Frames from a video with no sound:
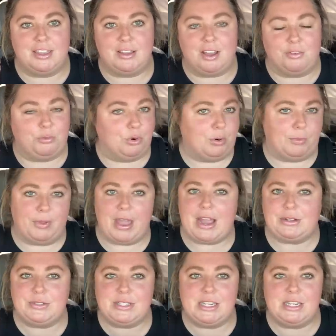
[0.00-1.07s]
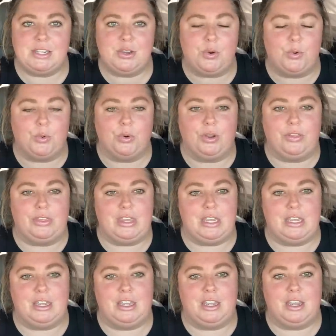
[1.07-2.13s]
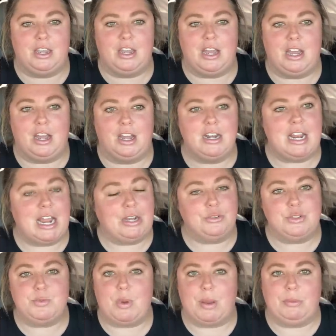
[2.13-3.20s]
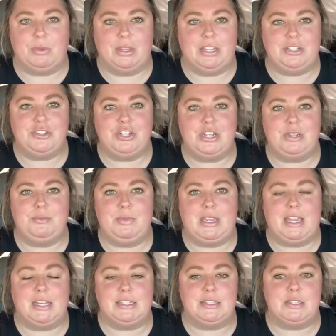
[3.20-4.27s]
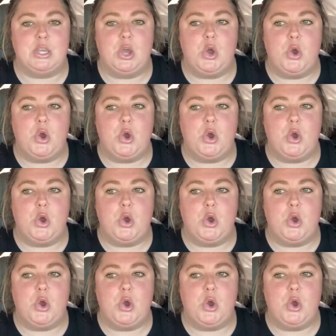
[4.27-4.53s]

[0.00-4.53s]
affordable housing or the unhoused population, because